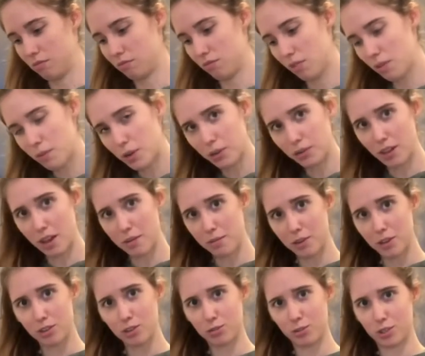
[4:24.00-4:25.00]
about that
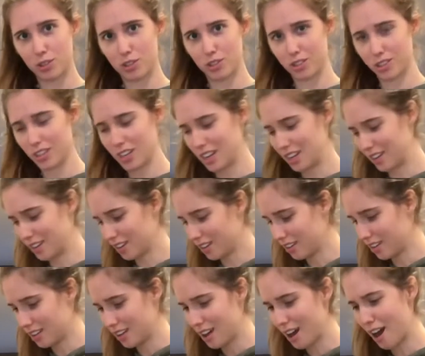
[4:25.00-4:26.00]
much, which is like
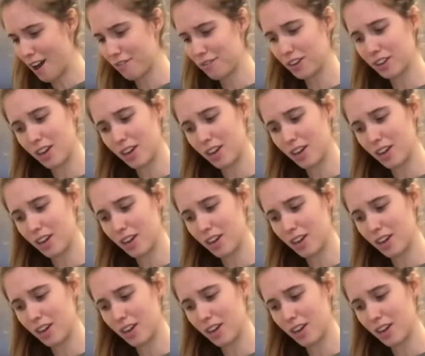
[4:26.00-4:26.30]
1/2